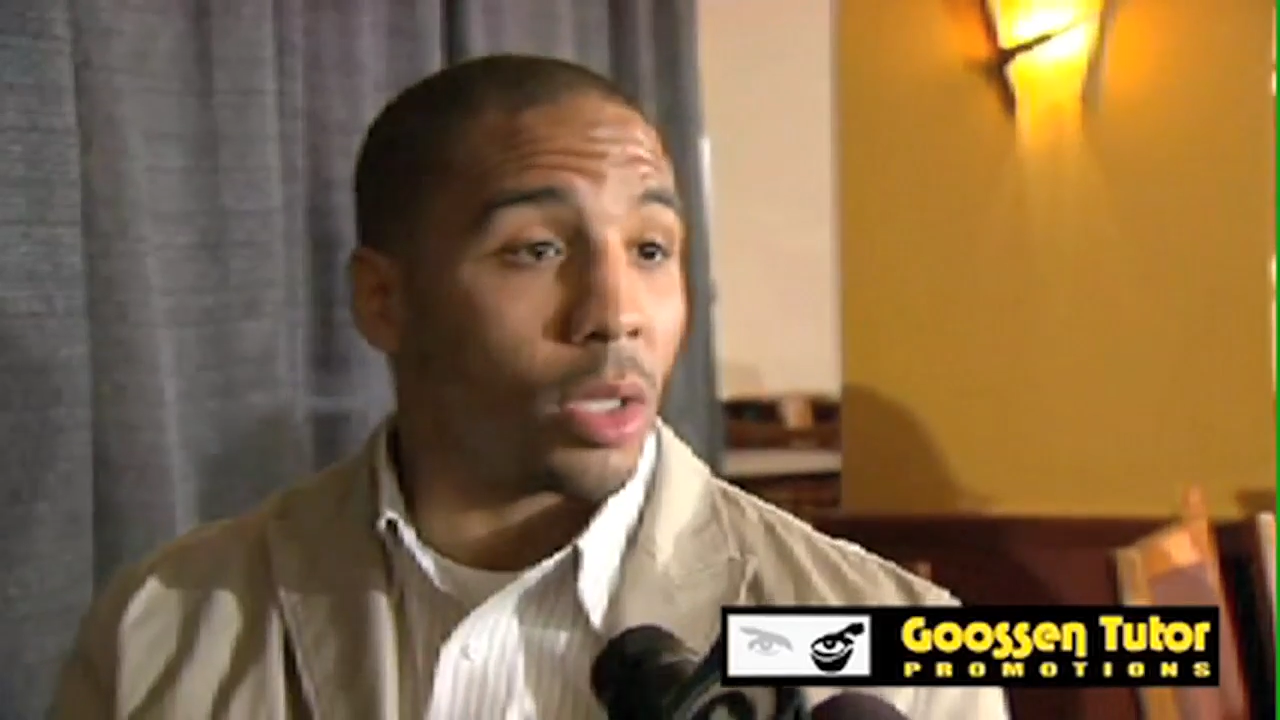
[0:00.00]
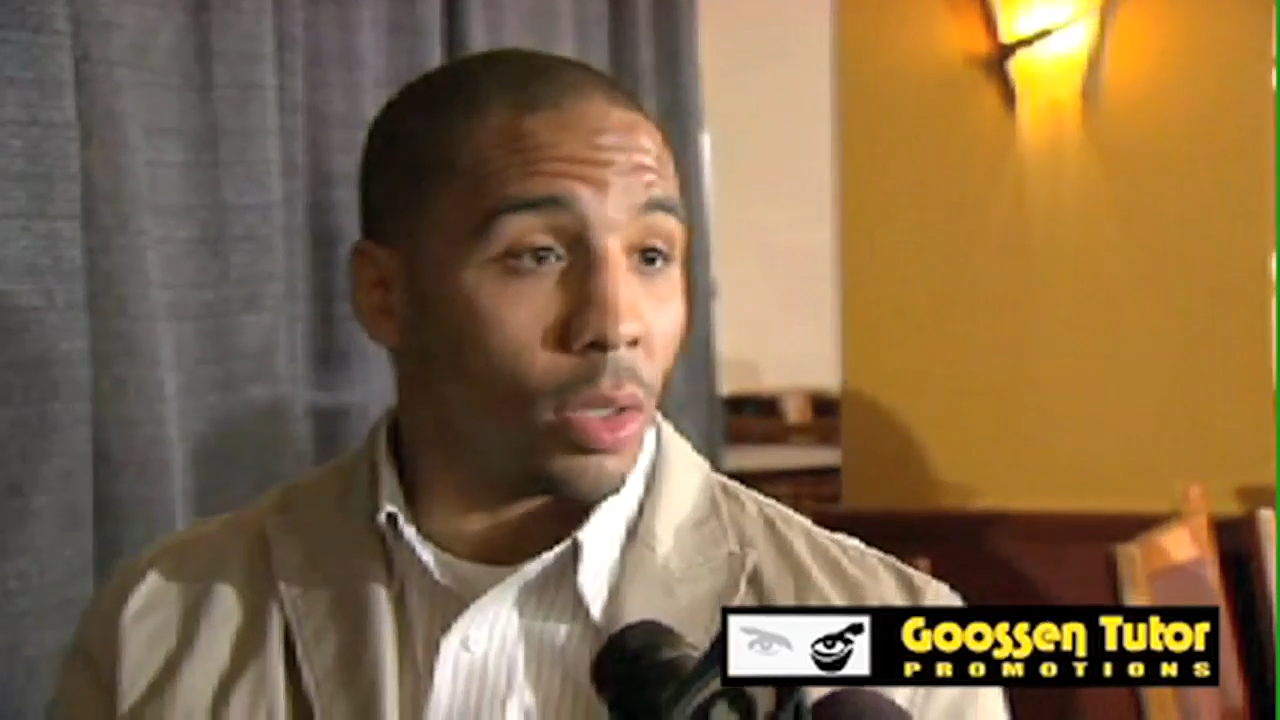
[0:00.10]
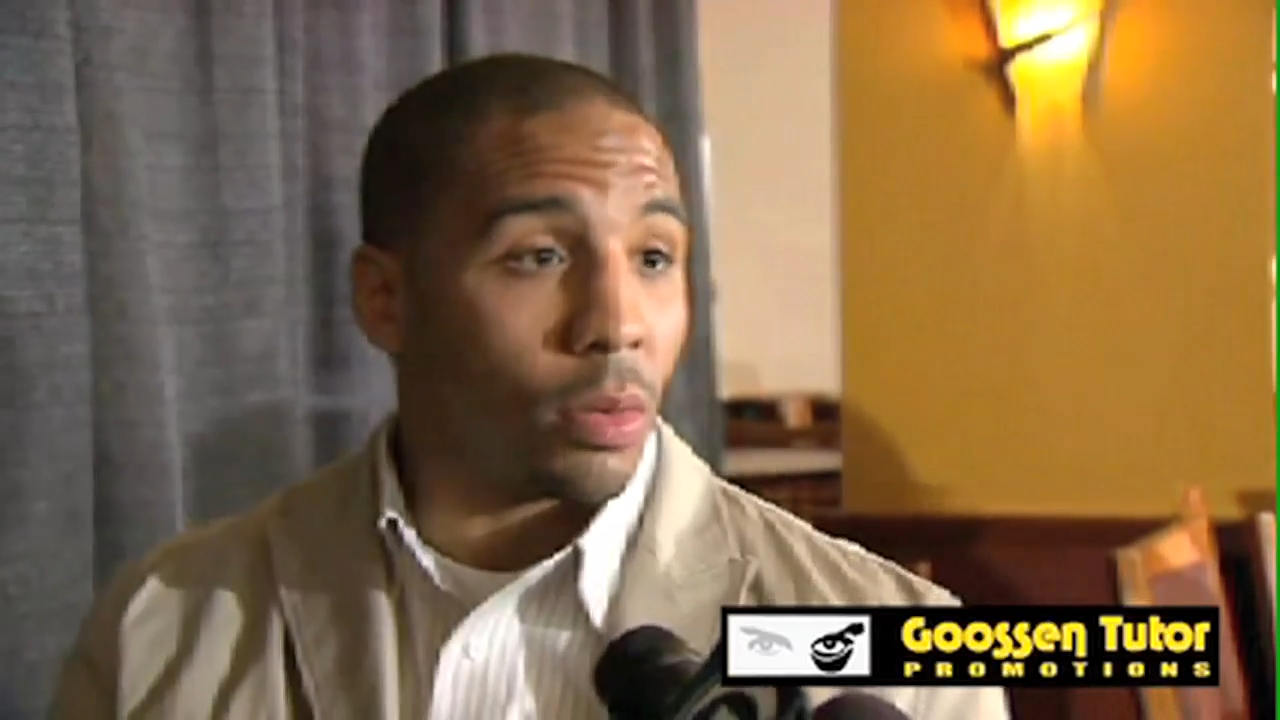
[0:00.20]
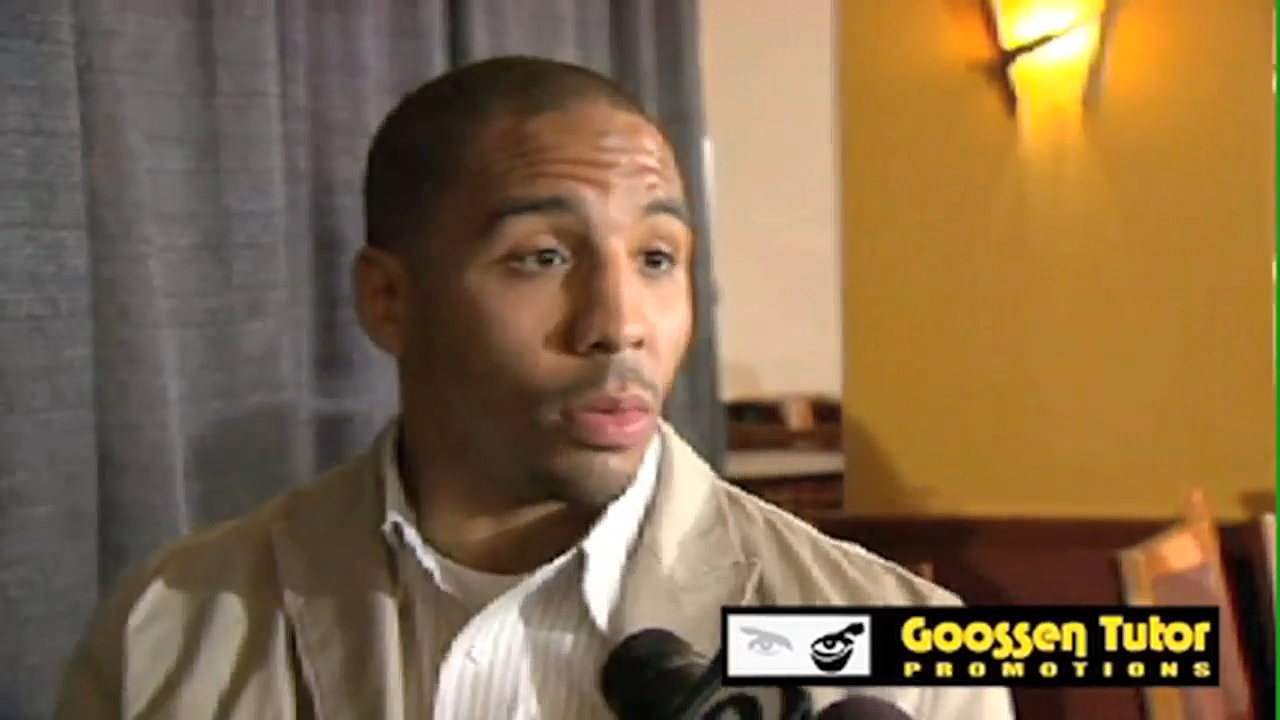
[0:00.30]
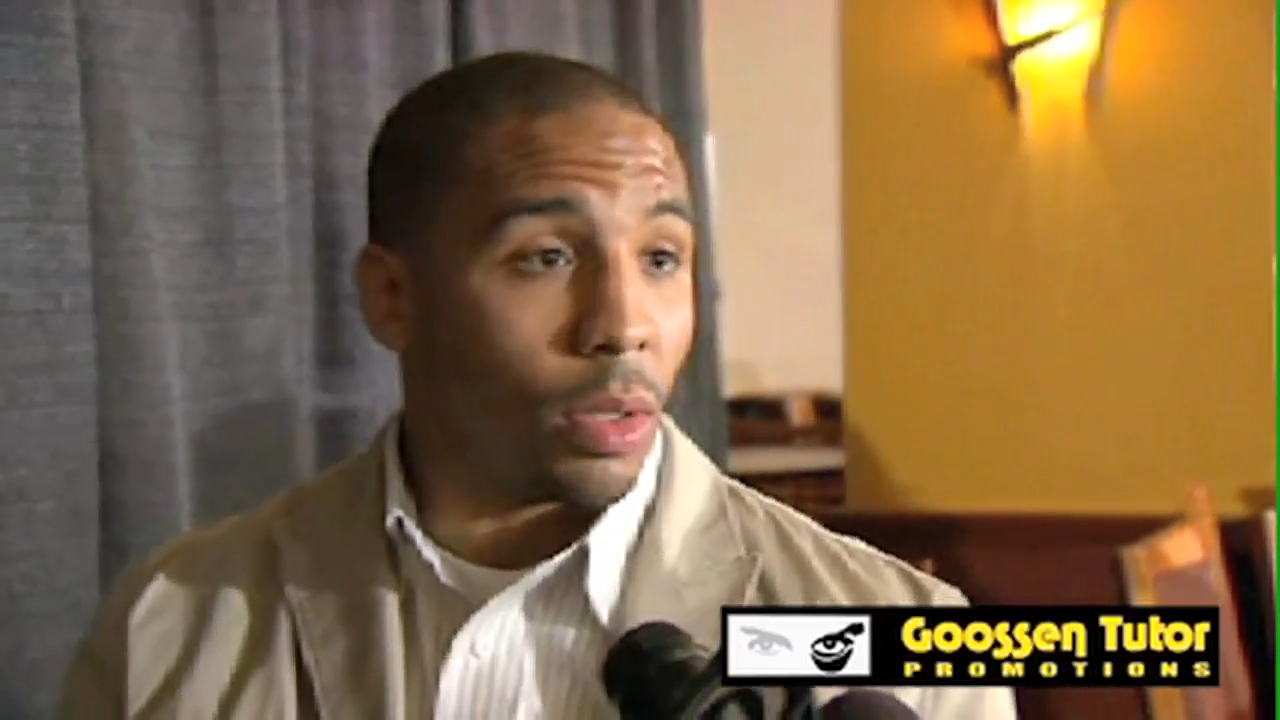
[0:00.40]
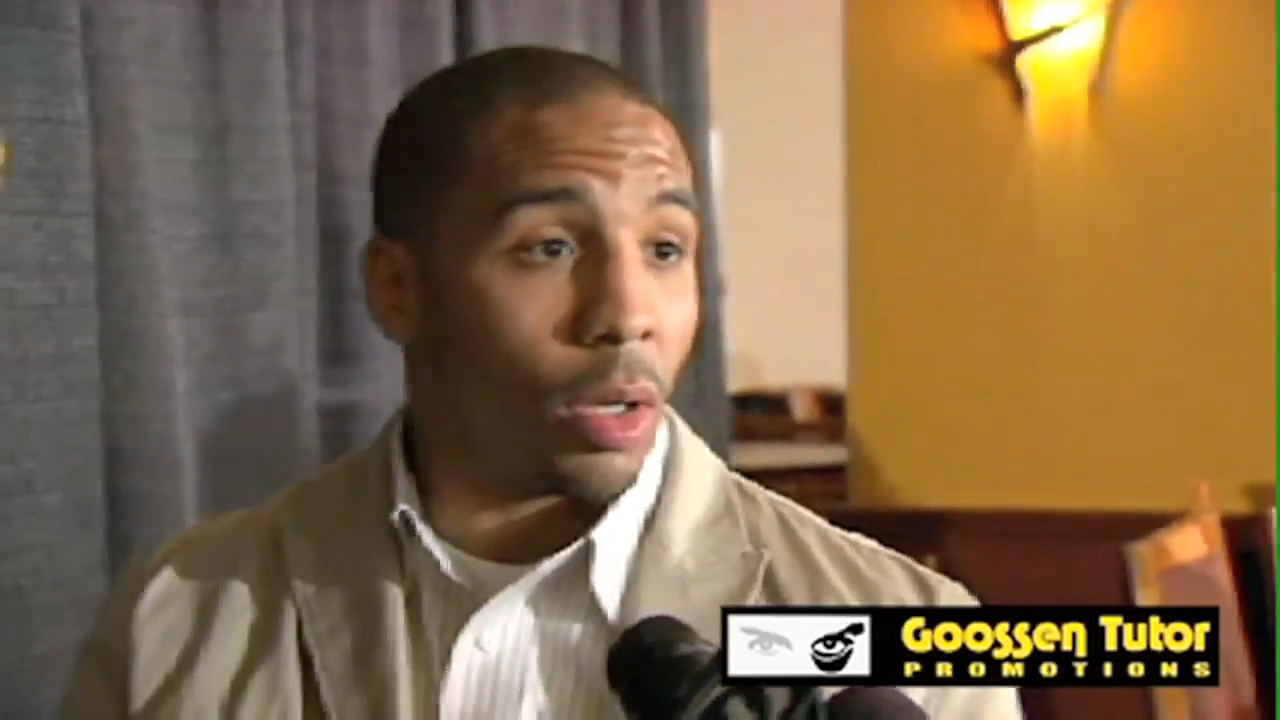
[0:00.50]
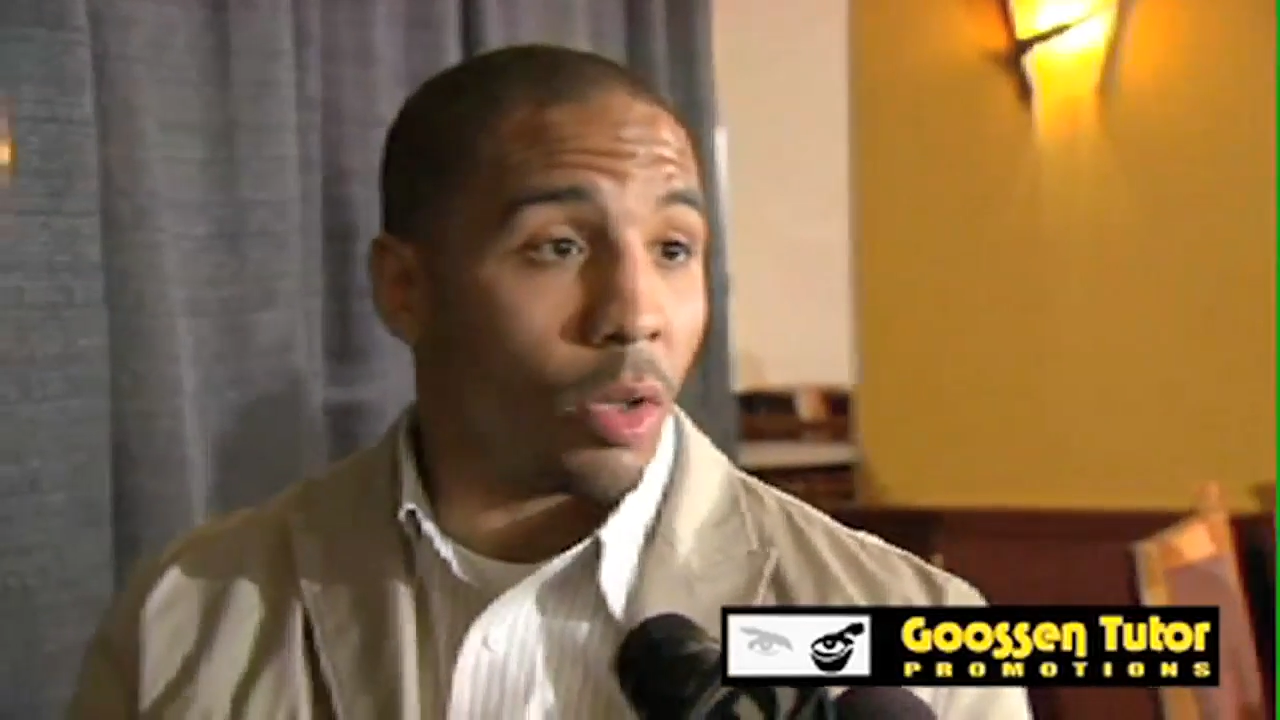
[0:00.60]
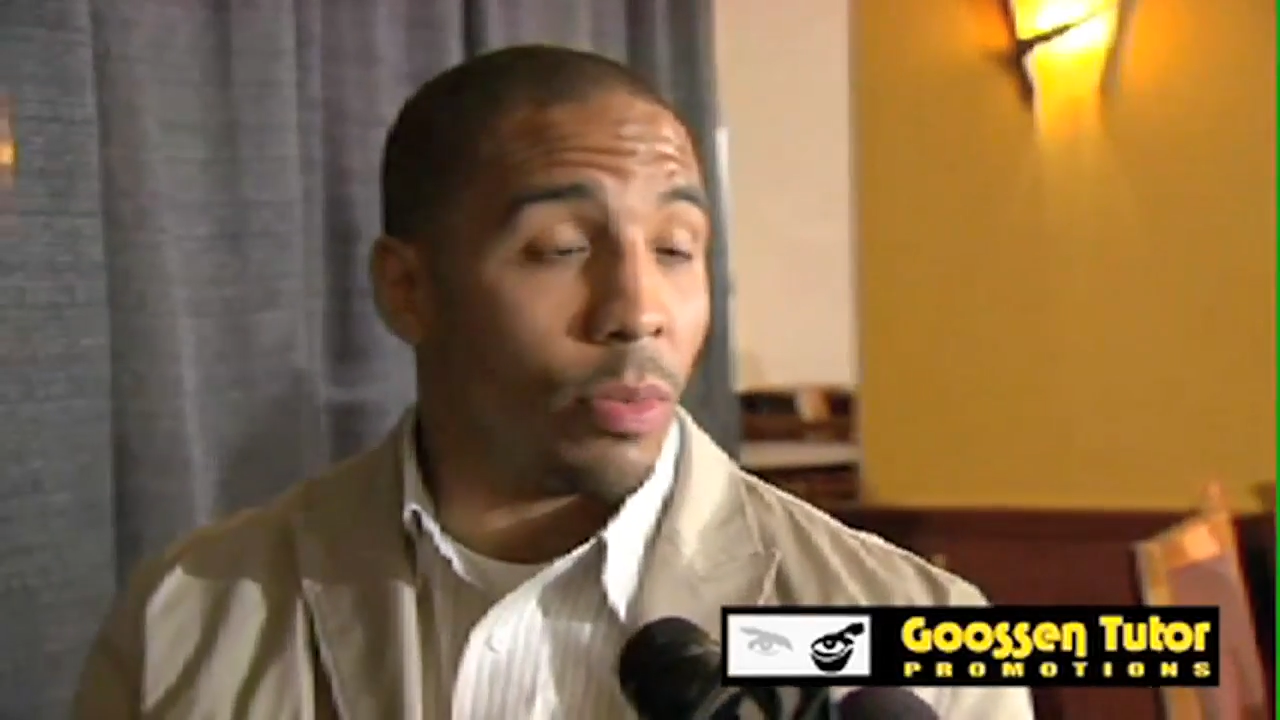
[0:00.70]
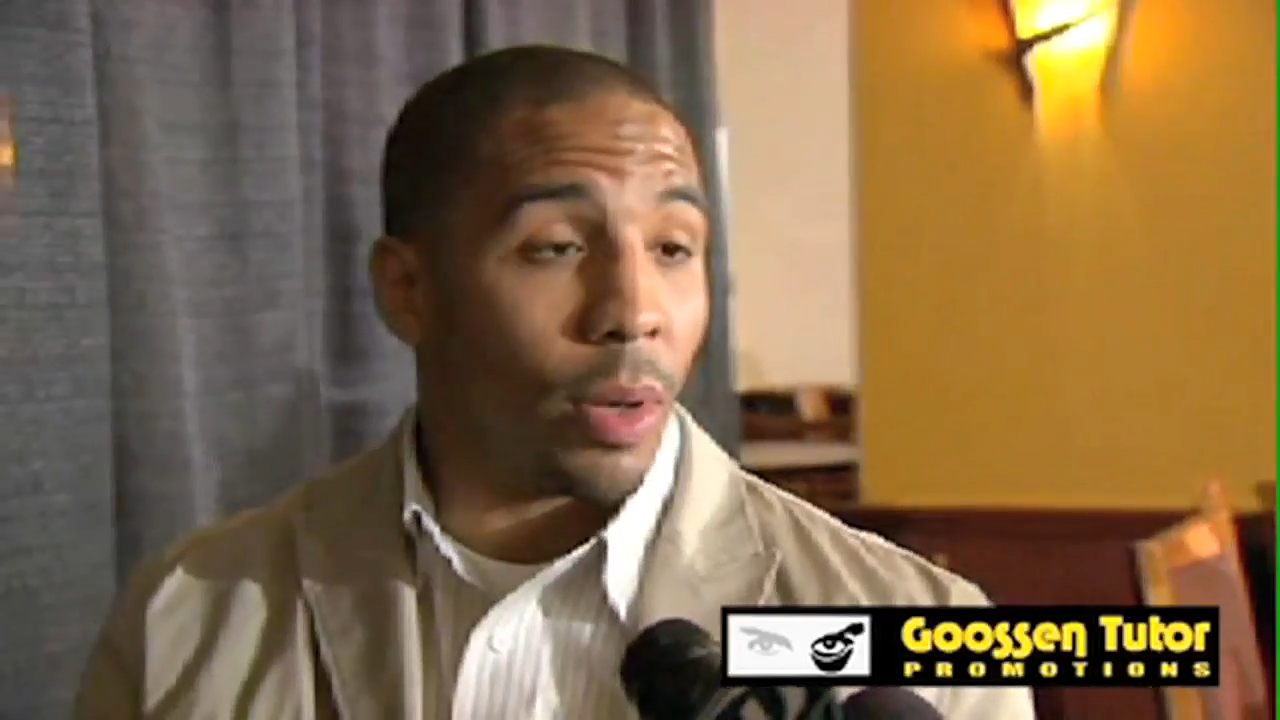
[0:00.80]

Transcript: you